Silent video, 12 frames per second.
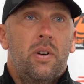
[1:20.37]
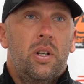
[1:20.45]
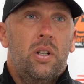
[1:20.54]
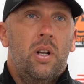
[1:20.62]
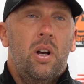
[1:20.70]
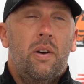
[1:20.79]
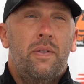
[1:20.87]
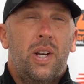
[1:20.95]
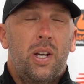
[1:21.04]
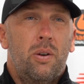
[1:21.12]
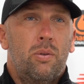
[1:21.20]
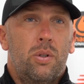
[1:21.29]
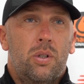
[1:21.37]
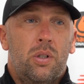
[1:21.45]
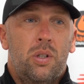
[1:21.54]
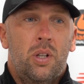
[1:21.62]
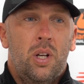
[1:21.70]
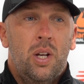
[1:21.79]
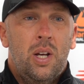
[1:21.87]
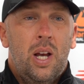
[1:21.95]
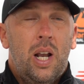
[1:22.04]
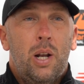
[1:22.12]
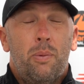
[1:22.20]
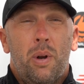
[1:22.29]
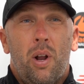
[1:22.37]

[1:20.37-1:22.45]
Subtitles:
And I think it was a little bit